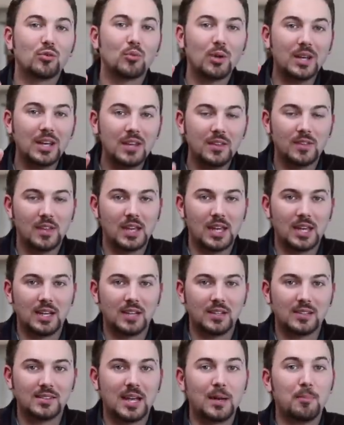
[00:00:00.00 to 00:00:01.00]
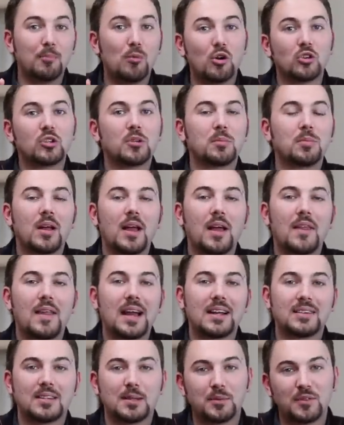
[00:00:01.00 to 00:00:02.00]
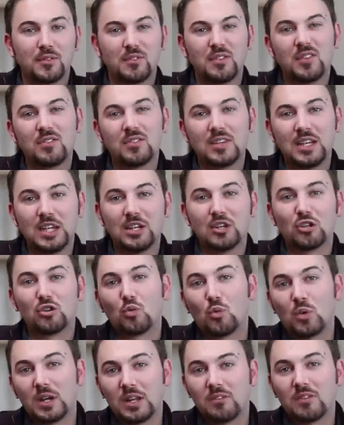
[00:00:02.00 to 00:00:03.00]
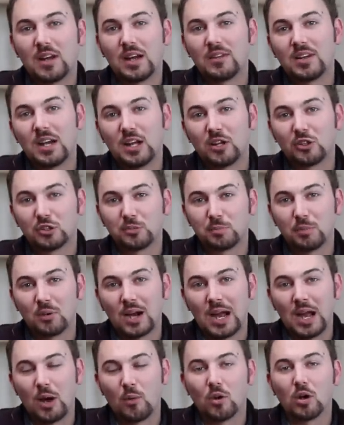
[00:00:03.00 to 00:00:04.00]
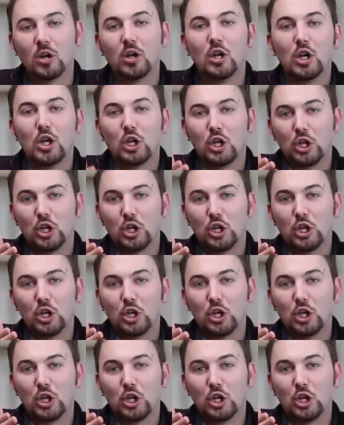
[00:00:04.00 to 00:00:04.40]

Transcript: three things and multiply that times fifteen to twenty-five dollars per hour,